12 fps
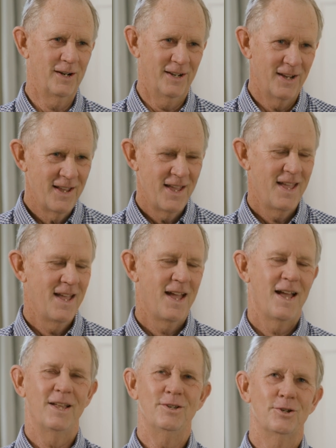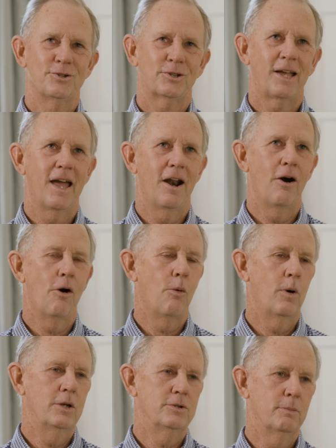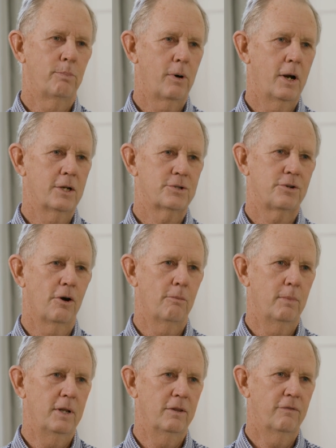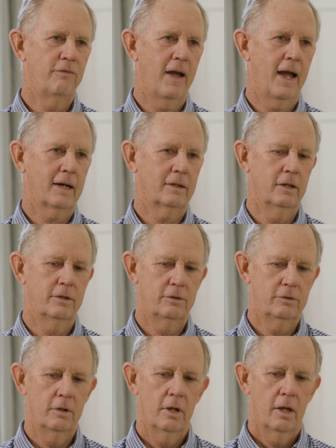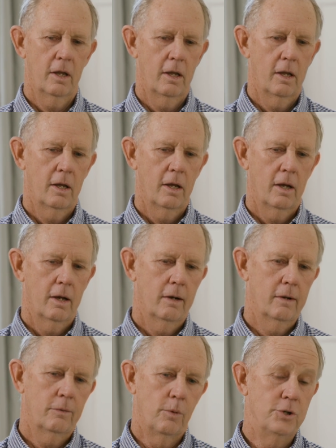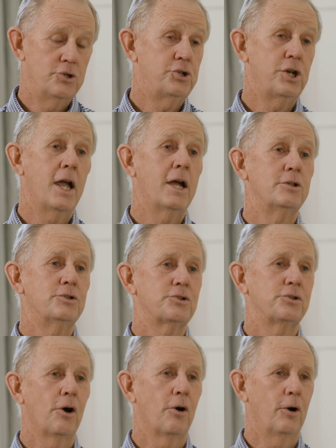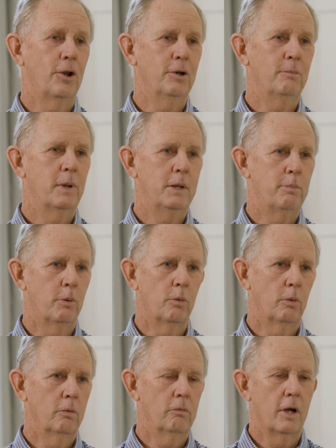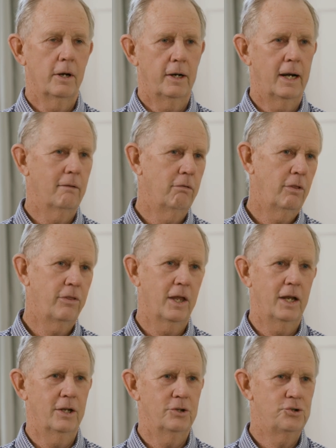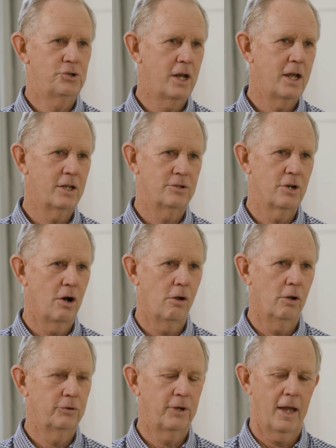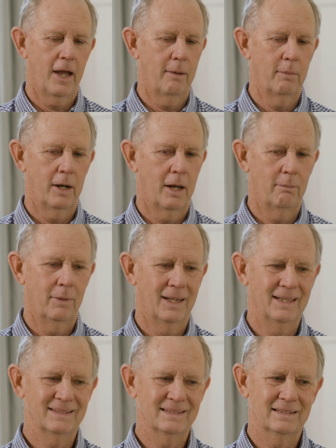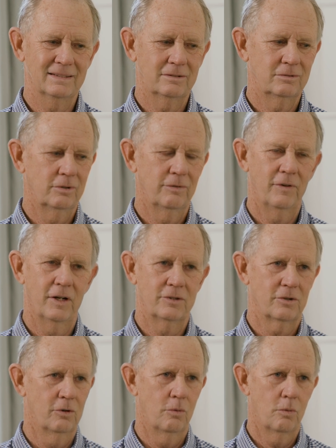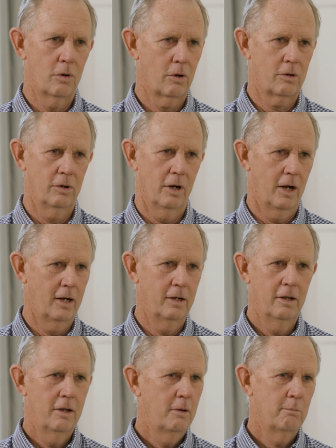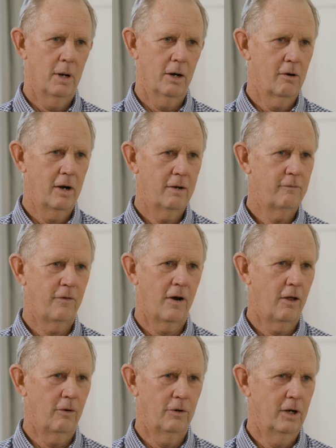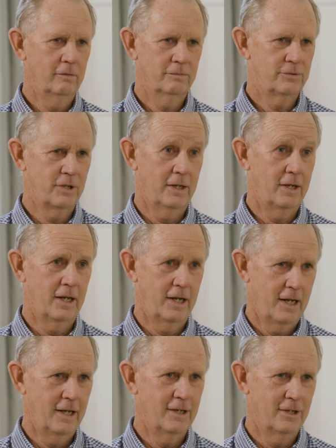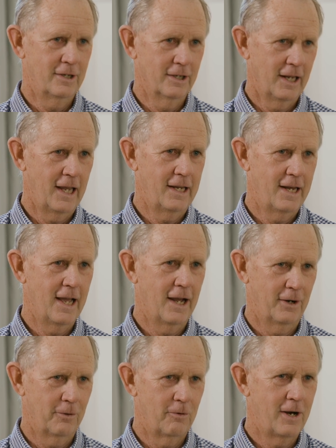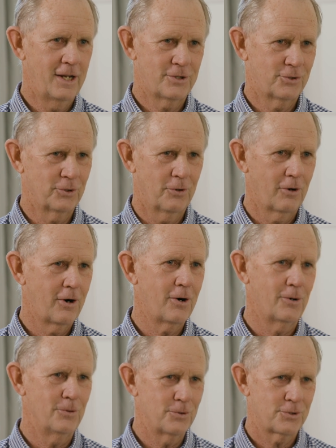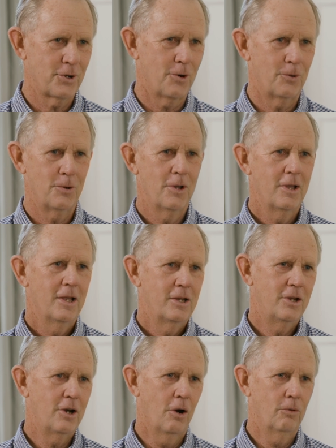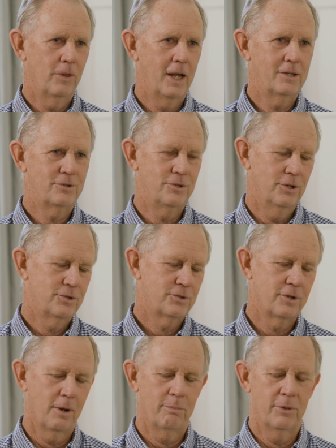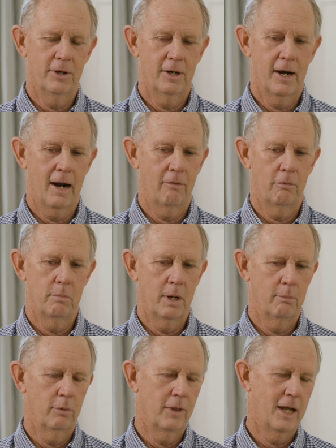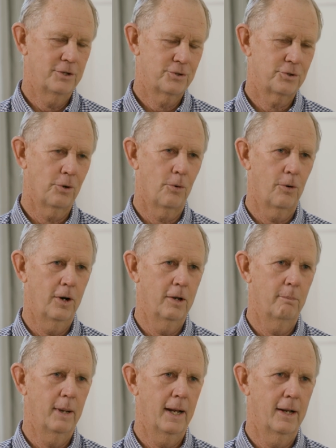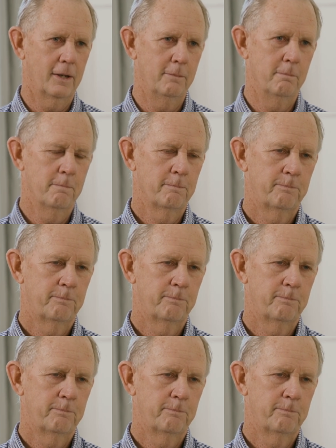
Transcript: And it just kind of always impressed on me the fact that when sheds started, people were running everything in sheds all the time. And I'm like, I don't know if that's going to work or not. My grandfather said they needed to lay down and rest to grow. So, you know, that's just something that I remember that story about him.